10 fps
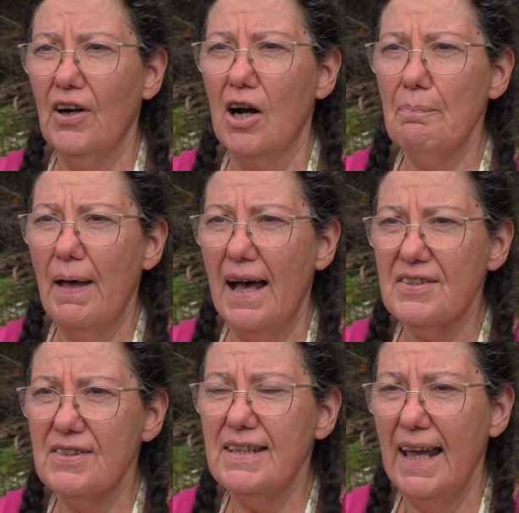are
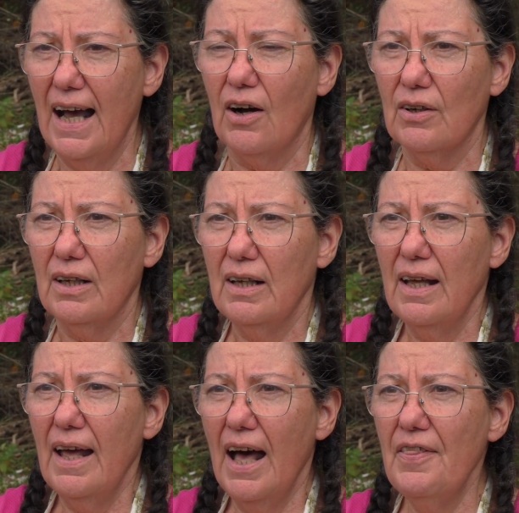passed down.
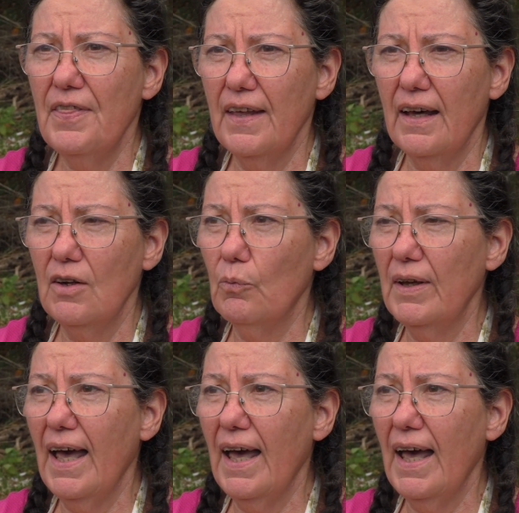And then we